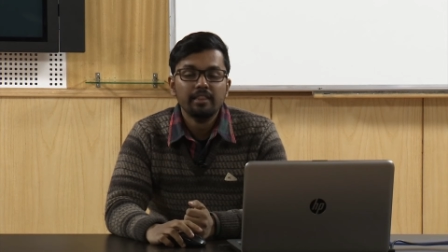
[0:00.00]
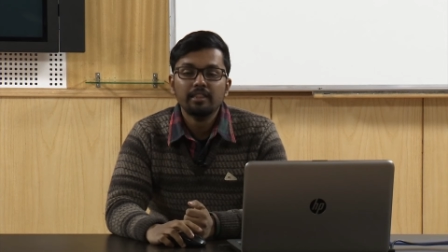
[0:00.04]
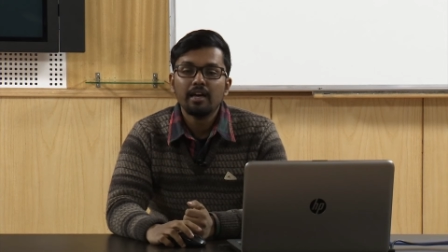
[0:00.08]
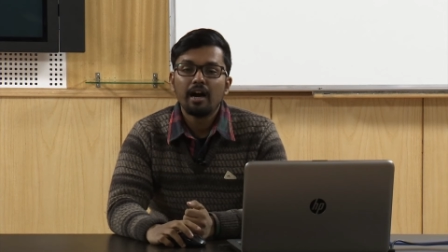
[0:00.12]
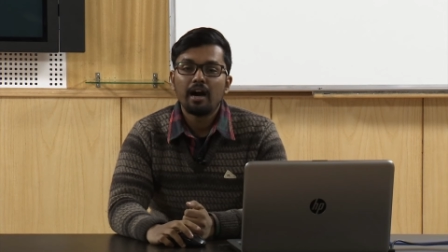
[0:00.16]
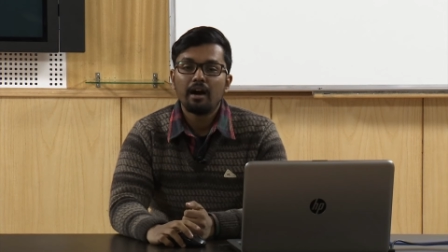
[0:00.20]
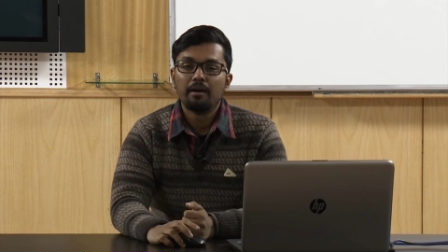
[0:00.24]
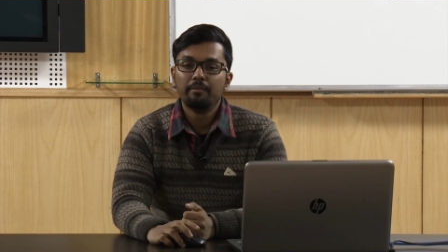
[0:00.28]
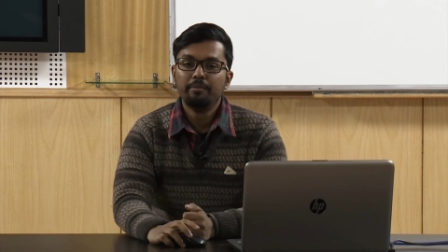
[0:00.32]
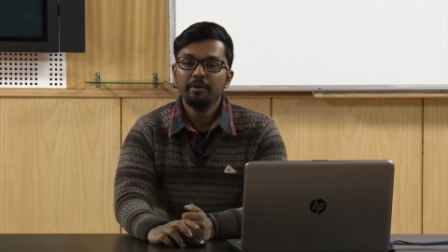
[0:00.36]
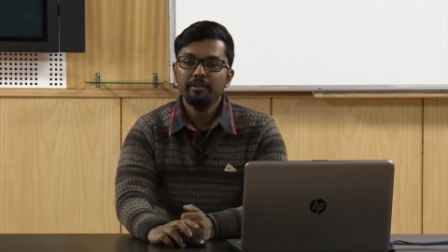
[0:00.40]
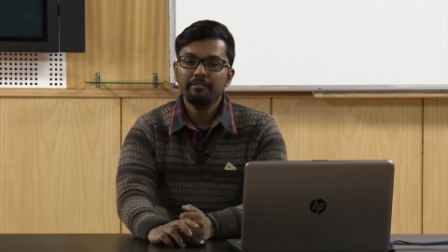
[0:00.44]

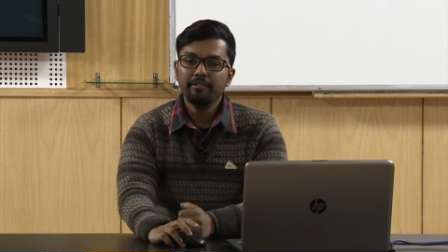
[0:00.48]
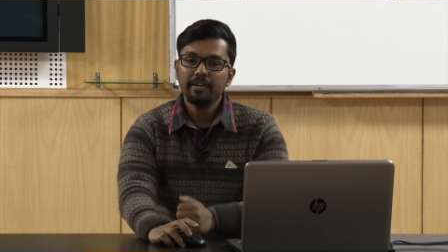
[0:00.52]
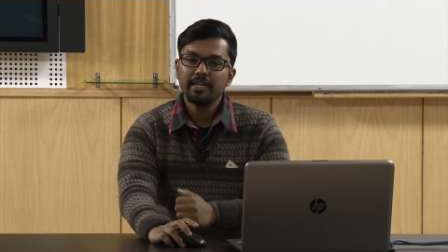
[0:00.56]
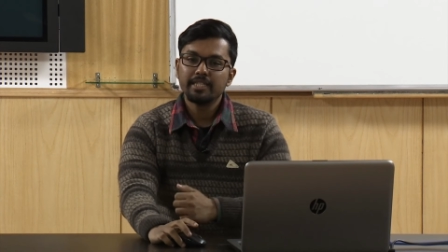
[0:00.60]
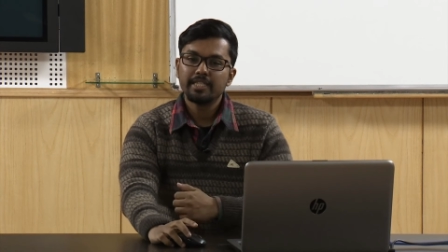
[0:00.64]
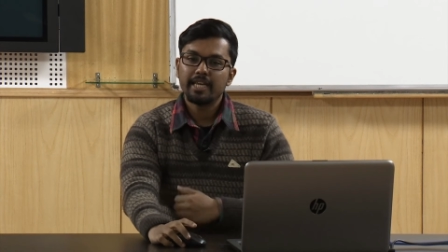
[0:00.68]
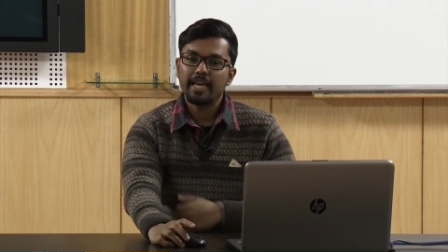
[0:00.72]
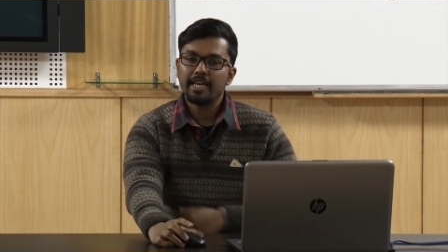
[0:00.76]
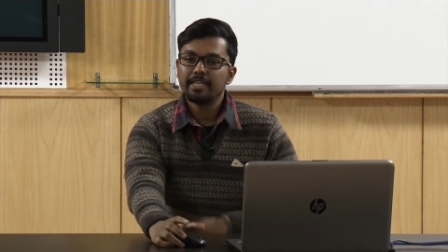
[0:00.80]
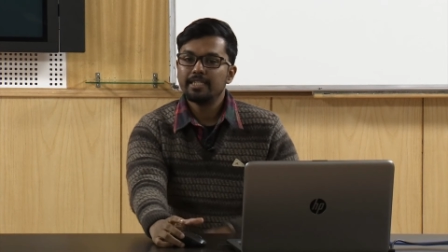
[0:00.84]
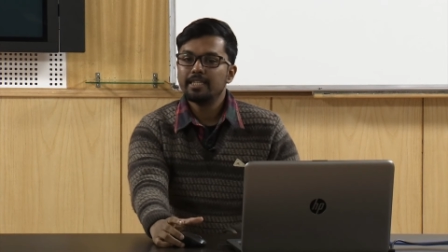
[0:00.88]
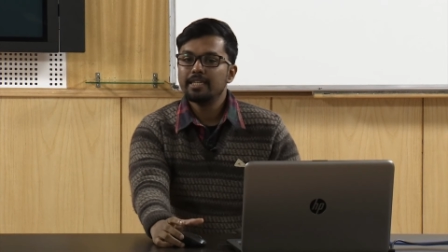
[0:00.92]
the previous
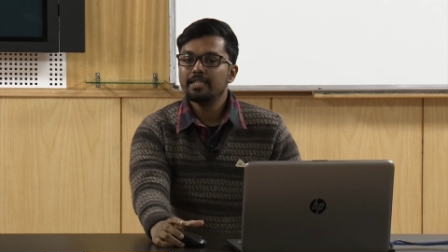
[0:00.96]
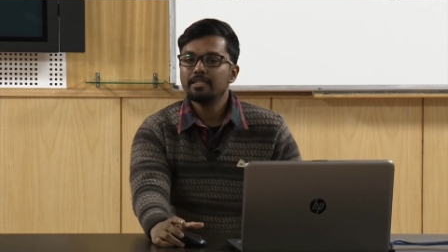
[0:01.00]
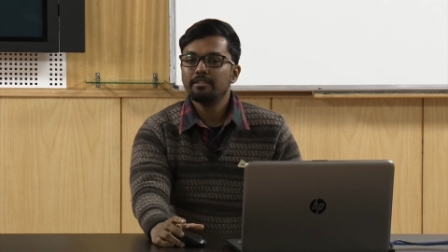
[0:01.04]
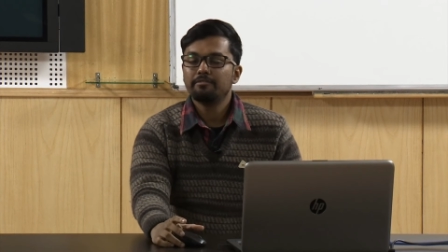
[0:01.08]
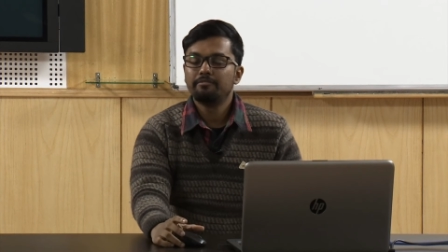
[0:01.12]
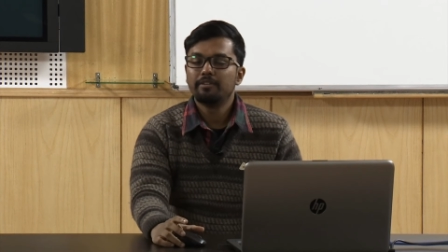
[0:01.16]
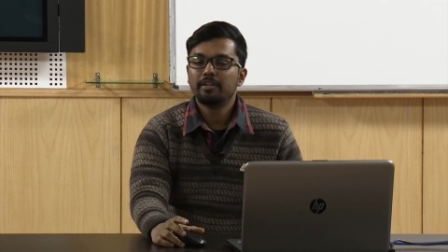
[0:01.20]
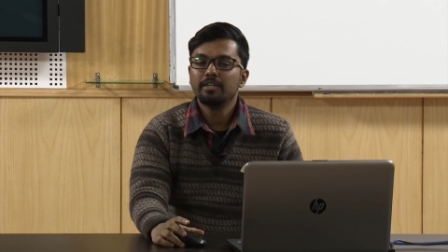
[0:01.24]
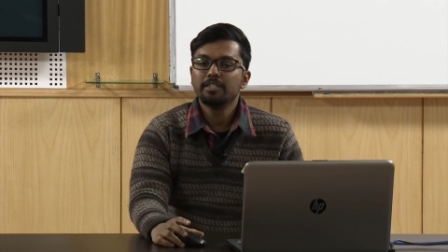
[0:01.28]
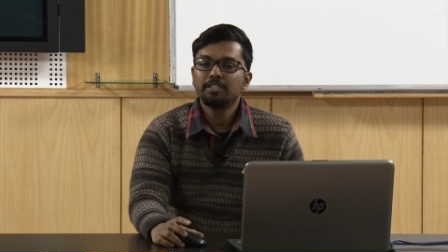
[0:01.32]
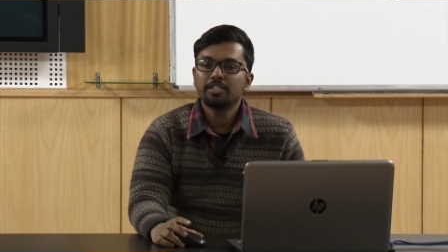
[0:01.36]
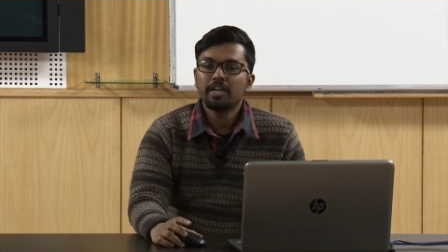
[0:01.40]
cases, the
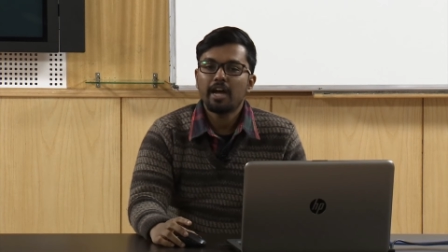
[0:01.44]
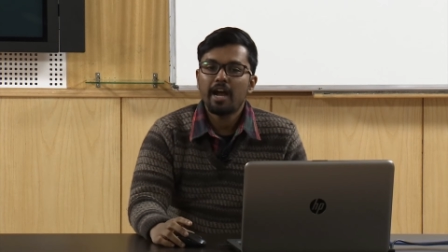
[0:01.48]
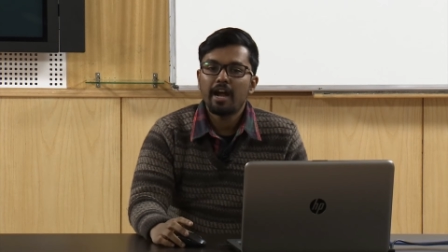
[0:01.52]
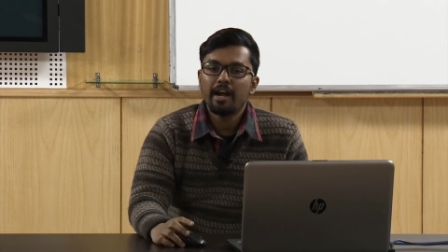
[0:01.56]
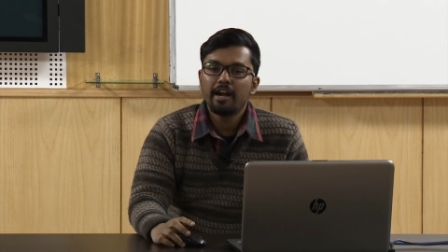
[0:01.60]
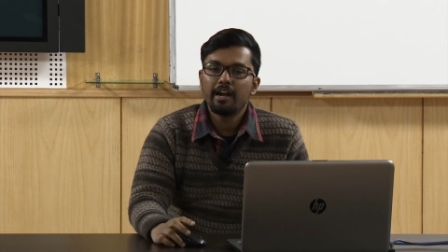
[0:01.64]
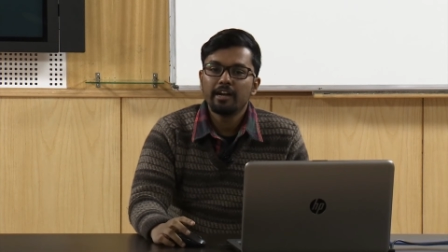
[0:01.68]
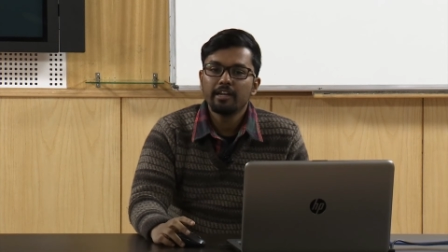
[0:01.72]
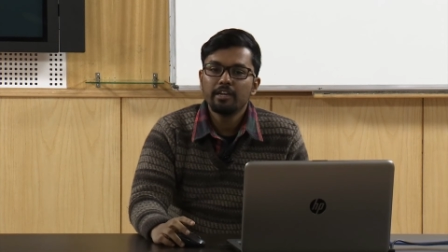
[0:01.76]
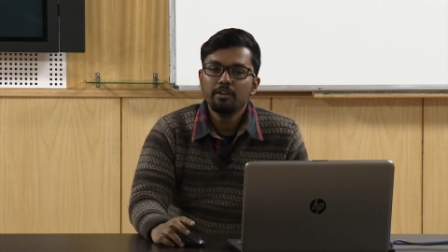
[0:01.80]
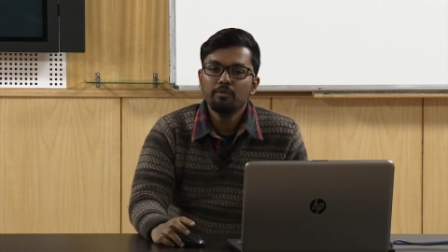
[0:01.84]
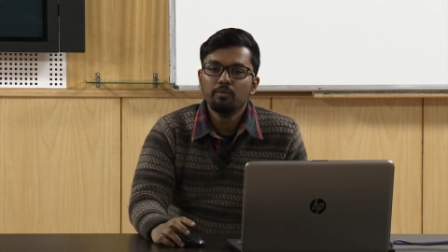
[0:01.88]
first
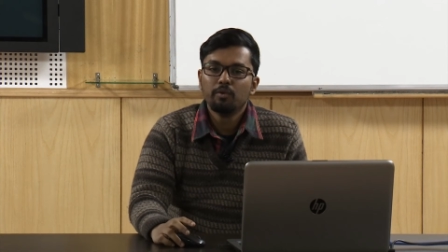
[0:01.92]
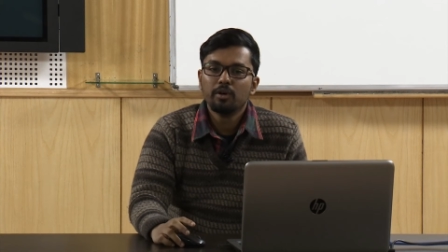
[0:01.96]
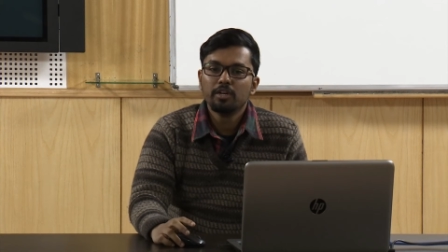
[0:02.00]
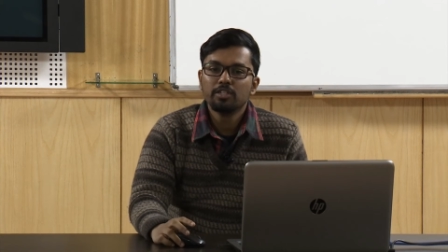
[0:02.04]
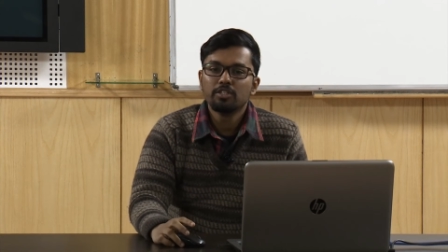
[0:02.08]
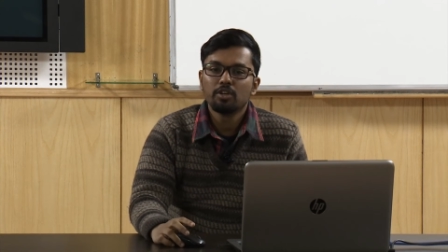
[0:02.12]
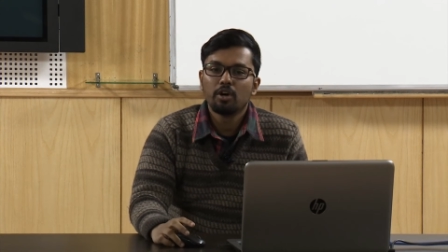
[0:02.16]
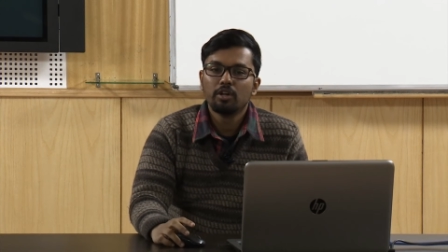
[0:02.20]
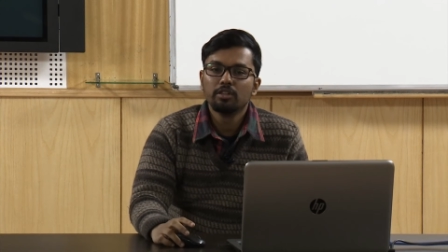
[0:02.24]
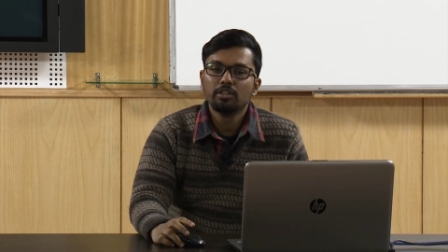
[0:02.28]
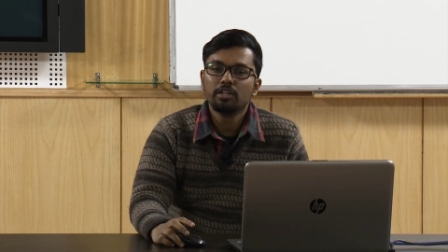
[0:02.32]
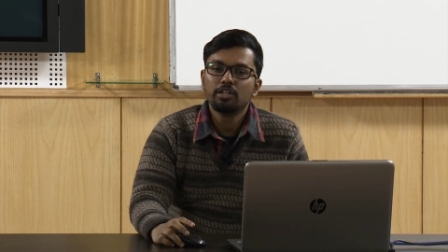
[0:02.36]
hierarchy was
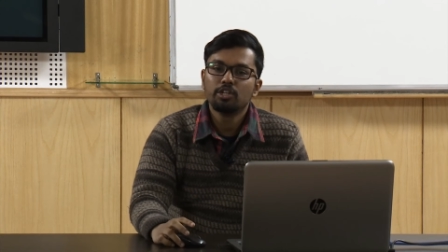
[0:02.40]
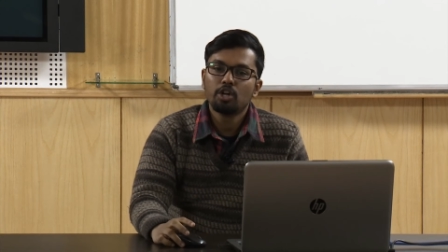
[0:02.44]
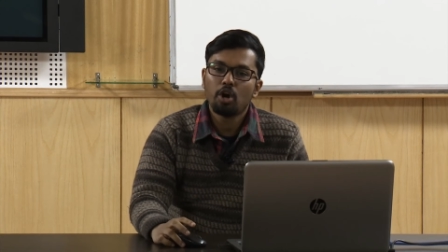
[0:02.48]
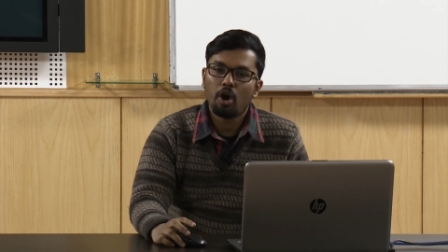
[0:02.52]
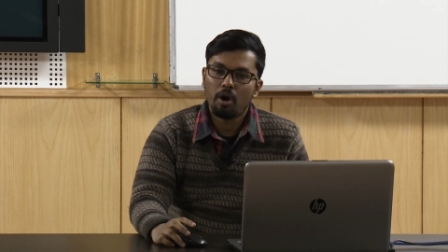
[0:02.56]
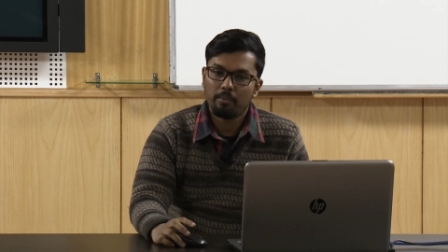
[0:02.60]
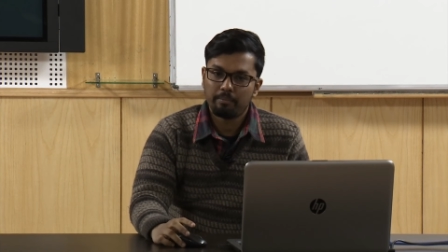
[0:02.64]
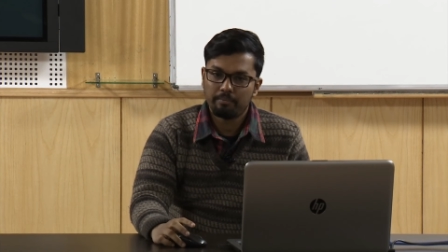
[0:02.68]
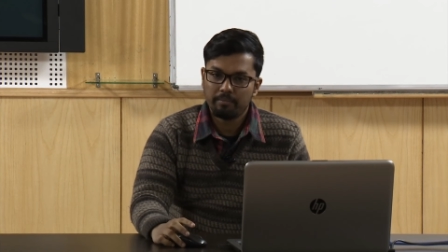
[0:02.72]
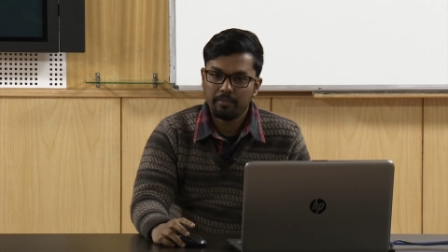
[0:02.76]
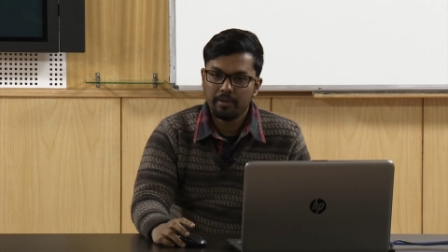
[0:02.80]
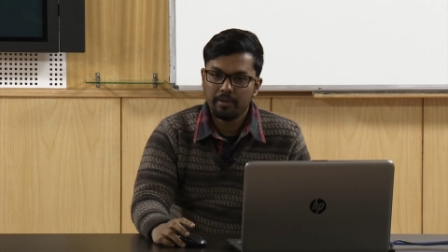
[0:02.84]
on the top.